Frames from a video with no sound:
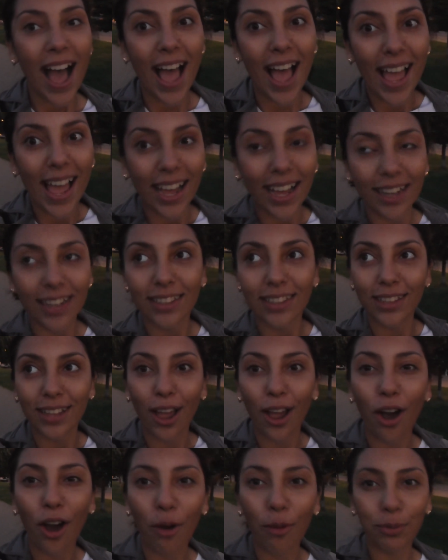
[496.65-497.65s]
and
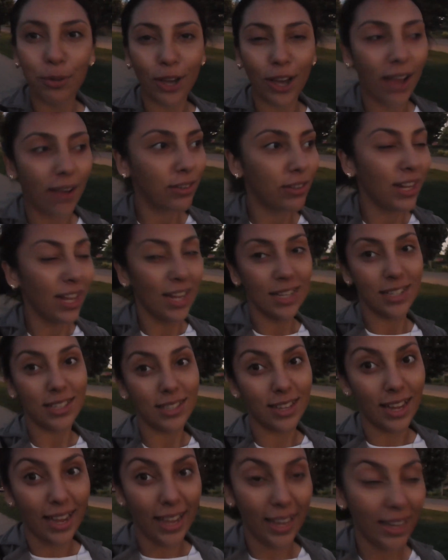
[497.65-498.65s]
I hope you have a nice
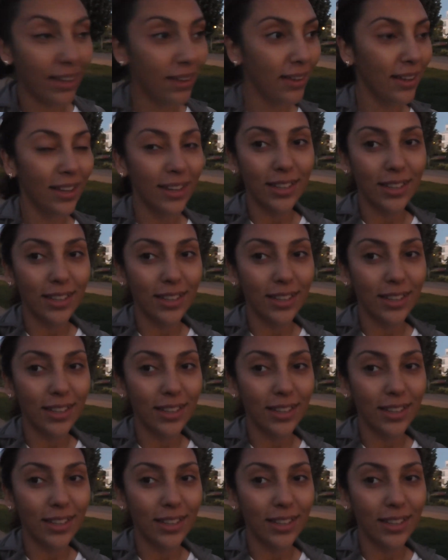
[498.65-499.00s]
day.